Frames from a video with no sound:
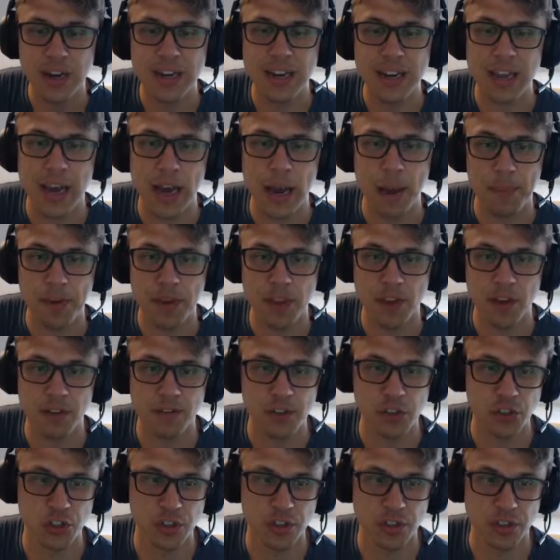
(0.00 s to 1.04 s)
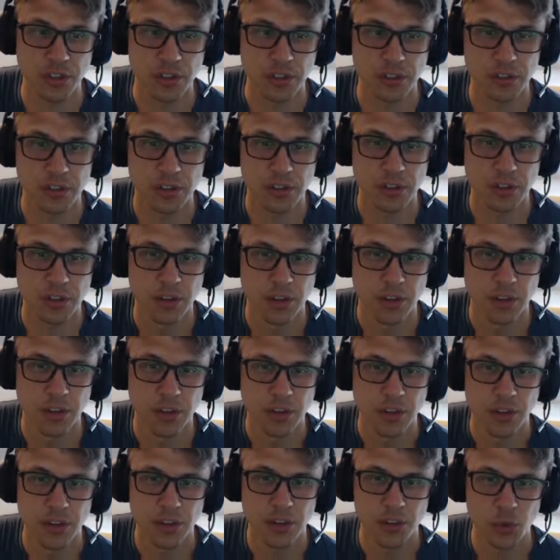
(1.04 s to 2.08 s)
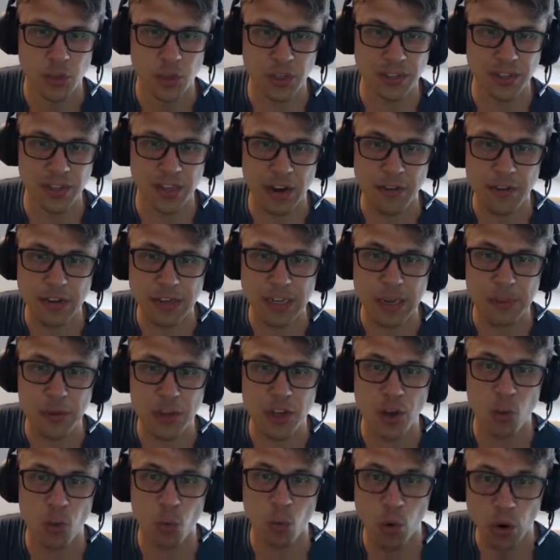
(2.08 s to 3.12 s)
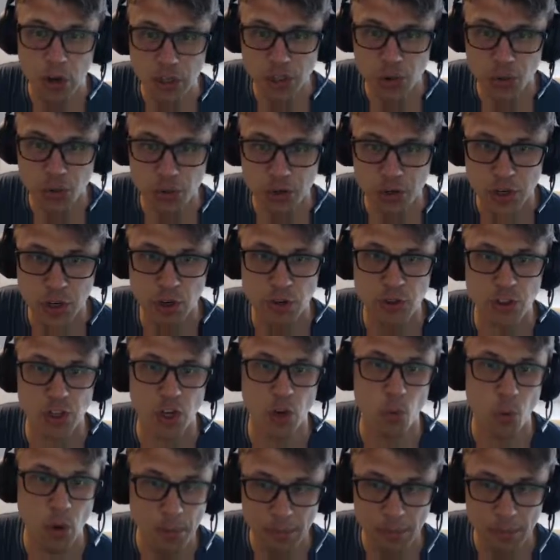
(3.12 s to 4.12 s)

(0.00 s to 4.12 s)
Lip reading: copy of each of these. So as in, every time you get one touring coach and one